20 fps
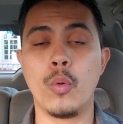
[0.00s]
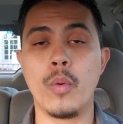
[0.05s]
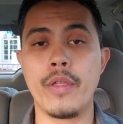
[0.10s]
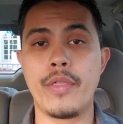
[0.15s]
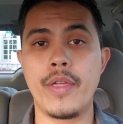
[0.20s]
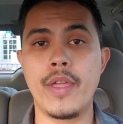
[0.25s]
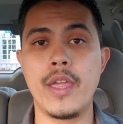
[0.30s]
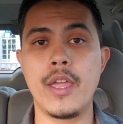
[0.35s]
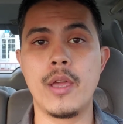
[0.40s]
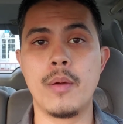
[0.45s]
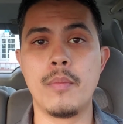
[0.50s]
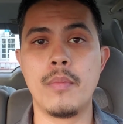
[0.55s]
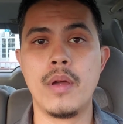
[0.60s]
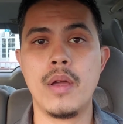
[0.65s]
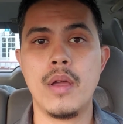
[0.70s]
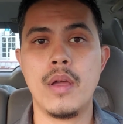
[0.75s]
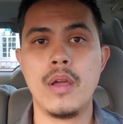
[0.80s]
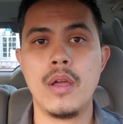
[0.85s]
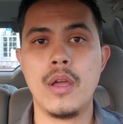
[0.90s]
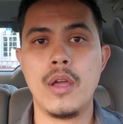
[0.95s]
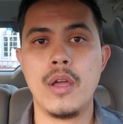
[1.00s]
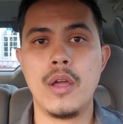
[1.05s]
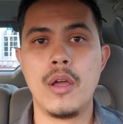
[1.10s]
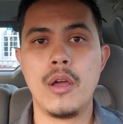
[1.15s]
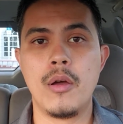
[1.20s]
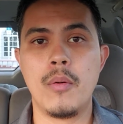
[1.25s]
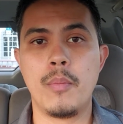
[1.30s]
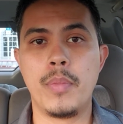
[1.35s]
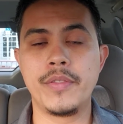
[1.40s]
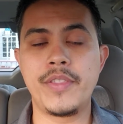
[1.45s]
with him.
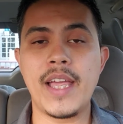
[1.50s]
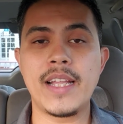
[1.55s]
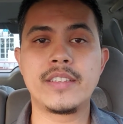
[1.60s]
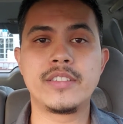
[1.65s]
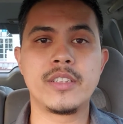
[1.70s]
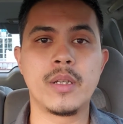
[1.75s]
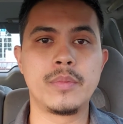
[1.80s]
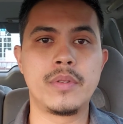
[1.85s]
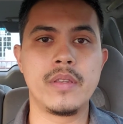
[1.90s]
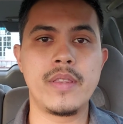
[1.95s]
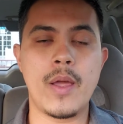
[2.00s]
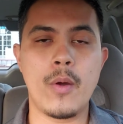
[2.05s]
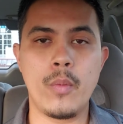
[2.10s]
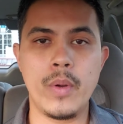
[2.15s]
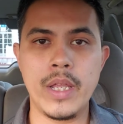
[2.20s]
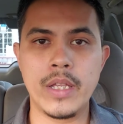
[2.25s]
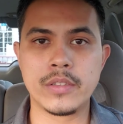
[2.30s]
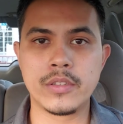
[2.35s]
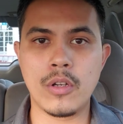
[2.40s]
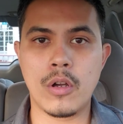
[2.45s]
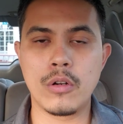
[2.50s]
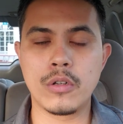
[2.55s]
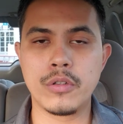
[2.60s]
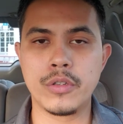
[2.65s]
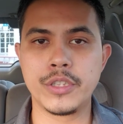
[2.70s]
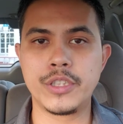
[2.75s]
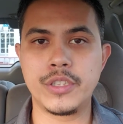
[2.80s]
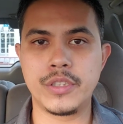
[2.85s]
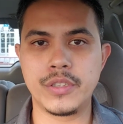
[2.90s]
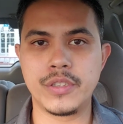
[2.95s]
But that's something that we as all
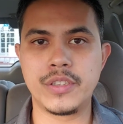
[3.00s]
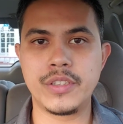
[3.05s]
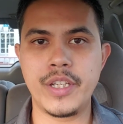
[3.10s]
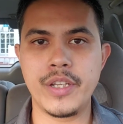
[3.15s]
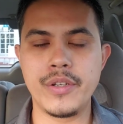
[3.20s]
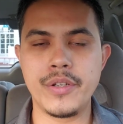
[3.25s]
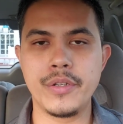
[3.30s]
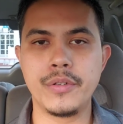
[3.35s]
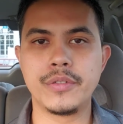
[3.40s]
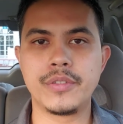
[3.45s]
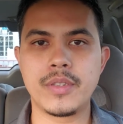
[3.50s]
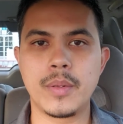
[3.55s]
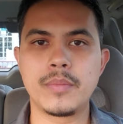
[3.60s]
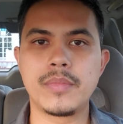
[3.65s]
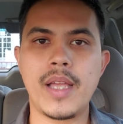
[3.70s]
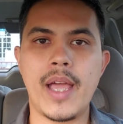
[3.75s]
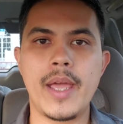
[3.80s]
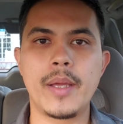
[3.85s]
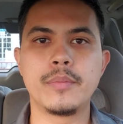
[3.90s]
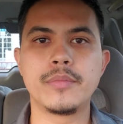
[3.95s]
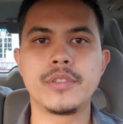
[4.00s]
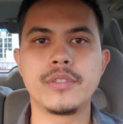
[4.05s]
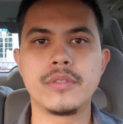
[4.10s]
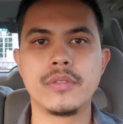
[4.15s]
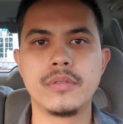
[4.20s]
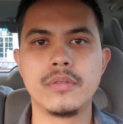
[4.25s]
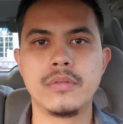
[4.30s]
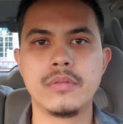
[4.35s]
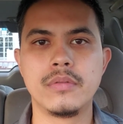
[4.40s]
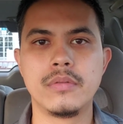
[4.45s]
Christians can do sometimes.
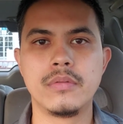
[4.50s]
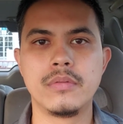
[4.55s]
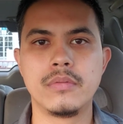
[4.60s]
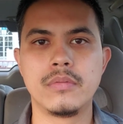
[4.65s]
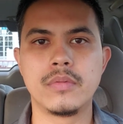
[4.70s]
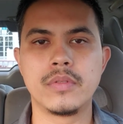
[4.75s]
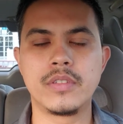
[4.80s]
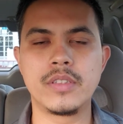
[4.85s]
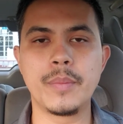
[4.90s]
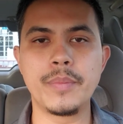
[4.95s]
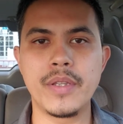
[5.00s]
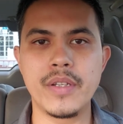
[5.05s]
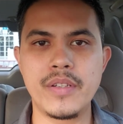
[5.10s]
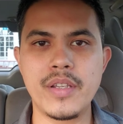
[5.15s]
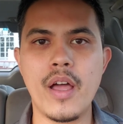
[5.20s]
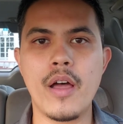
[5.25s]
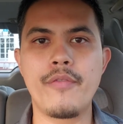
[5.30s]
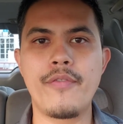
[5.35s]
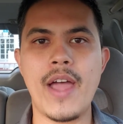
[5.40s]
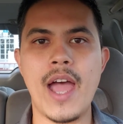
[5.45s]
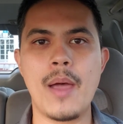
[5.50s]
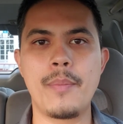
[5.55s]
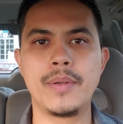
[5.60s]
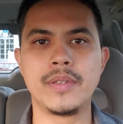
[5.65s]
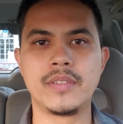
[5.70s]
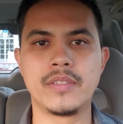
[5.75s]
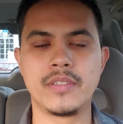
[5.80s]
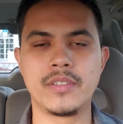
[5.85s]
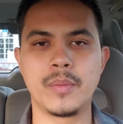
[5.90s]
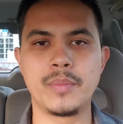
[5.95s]
When something tough
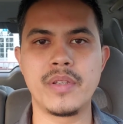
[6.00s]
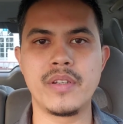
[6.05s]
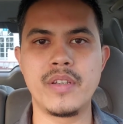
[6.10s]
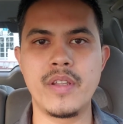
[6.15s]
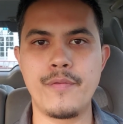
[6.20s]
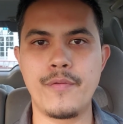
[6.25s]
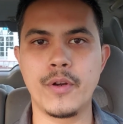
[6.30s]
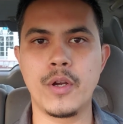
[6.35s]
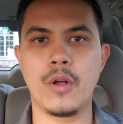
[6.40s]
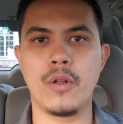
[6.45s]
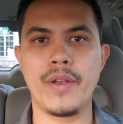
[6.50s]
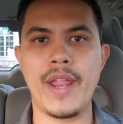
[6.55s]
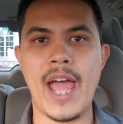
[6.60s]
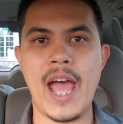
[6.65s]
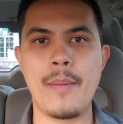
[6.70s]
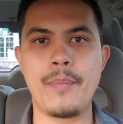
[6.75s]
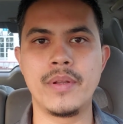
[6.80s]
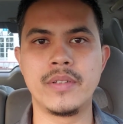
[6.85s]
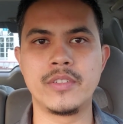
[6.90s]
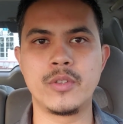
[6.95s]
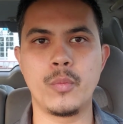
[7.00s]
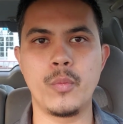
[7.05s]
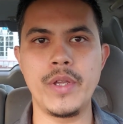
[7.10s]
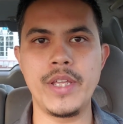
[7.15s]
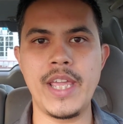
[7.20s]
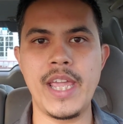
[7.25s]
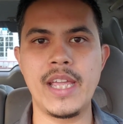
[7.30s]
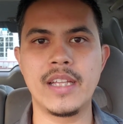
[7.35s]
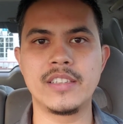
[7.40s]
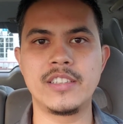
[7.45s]
happens and something difficult happens and we
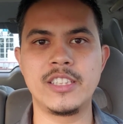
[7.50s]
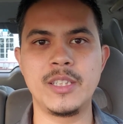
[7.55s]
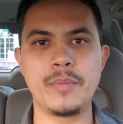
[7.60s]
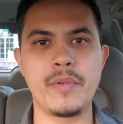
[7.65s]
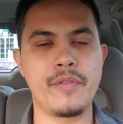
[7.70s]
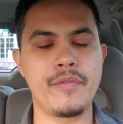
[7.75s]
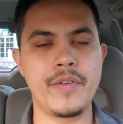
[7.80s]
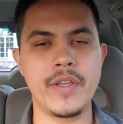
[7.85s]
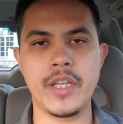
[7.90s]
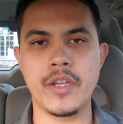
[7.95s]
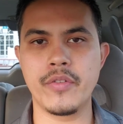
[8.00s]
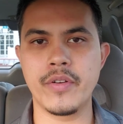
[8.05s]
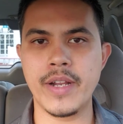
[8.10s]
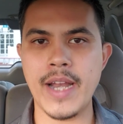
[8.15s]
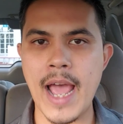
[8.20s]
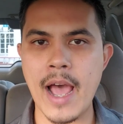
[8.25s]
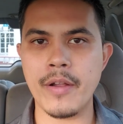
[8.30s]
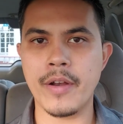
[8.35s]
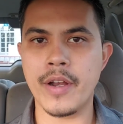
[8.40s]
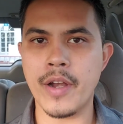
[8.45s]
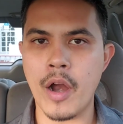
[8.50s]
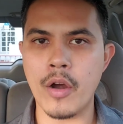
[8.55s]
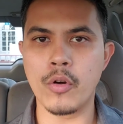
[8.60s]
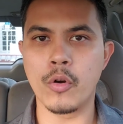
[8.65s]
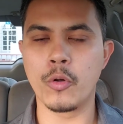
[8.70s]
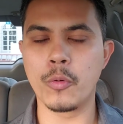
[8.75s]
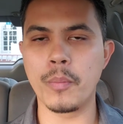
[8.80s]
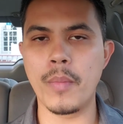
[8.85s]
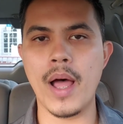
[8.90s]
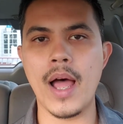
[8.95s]
can't seem to figure it out in our
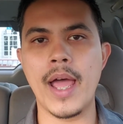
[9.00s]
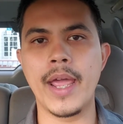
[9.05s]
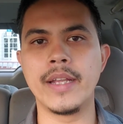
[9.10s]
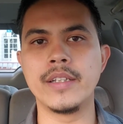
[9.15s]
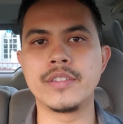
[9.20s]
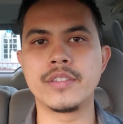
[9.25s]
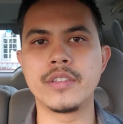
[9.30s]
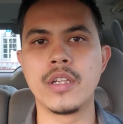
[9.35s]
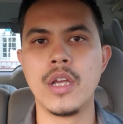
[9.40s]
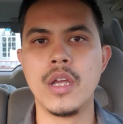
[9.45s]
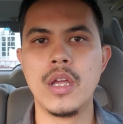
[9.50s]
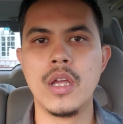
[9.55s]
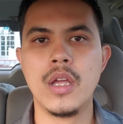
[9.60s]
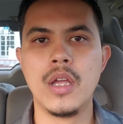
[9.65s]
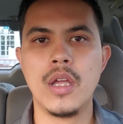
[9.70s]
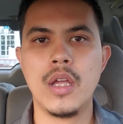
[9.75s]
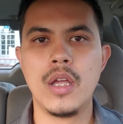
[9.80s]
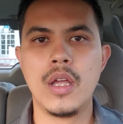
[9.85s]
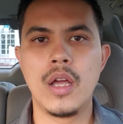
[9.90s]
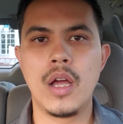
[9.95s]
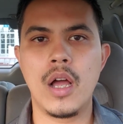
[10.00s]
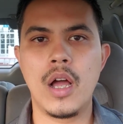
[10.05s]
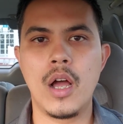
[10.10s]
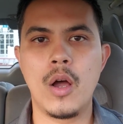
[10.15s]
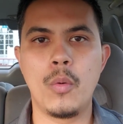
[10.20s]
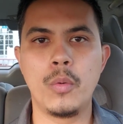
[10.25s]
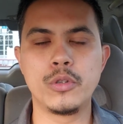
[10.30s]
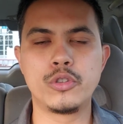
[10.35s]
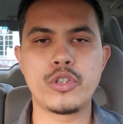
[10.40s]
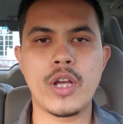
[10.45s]
own minds,
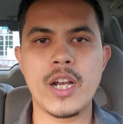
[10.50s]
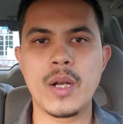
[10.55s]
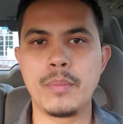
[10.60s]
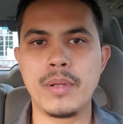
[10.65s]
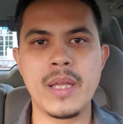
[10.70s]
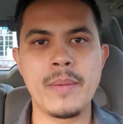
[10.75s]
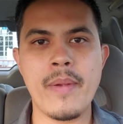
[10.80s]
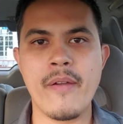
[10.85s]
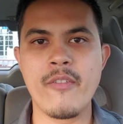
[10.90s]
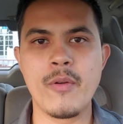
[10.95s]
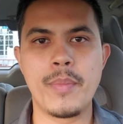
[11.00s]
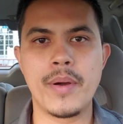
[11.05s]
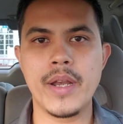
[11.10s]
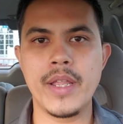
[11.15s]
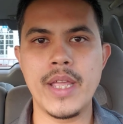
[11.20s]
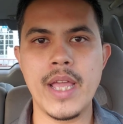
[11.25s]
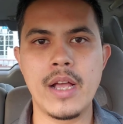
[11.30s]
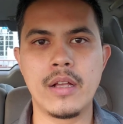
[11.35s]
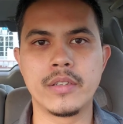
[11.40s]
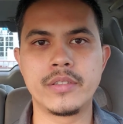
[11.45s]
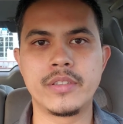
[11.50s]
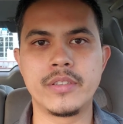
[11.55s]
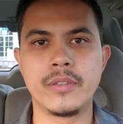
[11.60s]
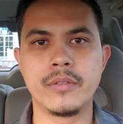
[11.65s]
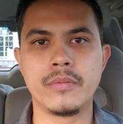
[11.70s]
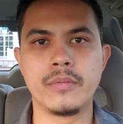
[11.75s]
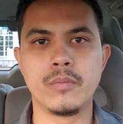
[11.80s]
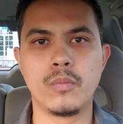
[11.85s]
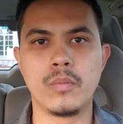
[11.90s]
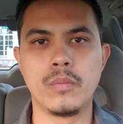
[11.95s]
we'll try to blame everybody else,
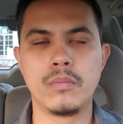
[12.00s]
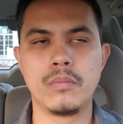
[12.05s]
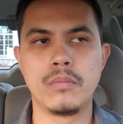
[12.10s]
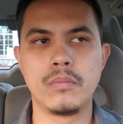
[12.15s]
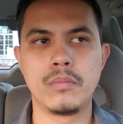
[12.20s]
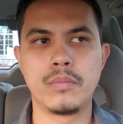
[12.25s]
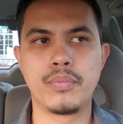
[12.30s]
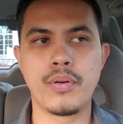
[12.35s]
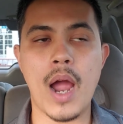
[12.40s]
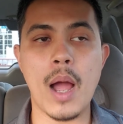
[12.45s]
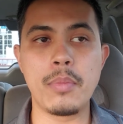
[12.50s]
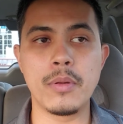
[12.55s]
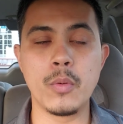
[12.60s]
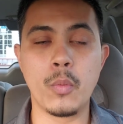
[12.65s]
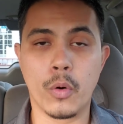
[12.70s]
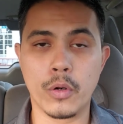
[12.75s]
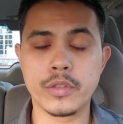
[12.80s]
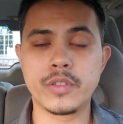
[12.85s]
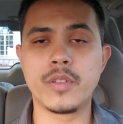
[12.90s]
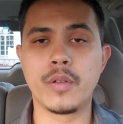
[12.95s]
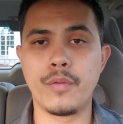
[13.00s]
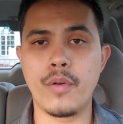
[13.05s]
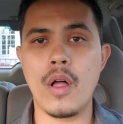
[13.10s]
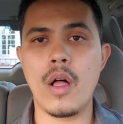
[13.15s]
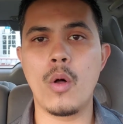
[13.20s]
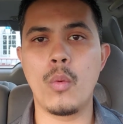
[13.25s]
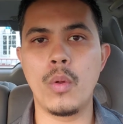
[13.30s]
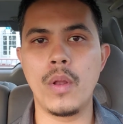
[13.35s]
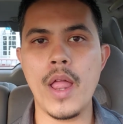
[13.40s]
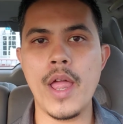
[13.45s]
and probably worst of
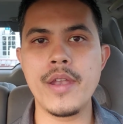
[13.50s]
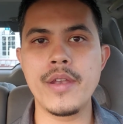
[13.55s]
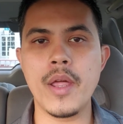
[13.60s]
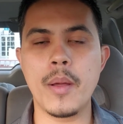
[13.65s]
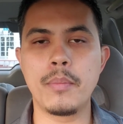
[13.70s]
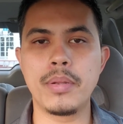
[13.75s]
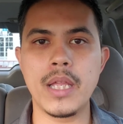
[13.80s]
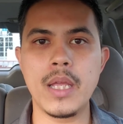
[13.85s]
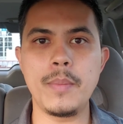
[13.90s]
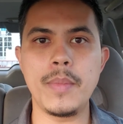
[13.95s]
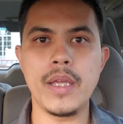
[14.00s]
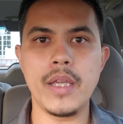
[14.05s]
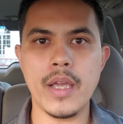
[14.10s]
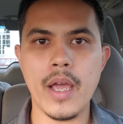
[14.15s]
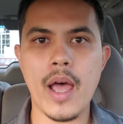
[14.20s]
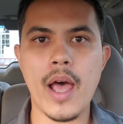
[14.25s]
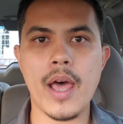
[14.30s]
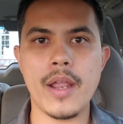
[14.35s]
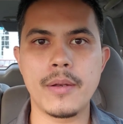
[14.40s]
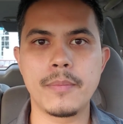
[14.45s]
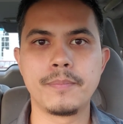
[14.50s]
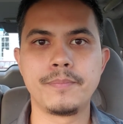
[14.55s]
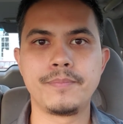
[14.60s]
all, we'll end up blaming God.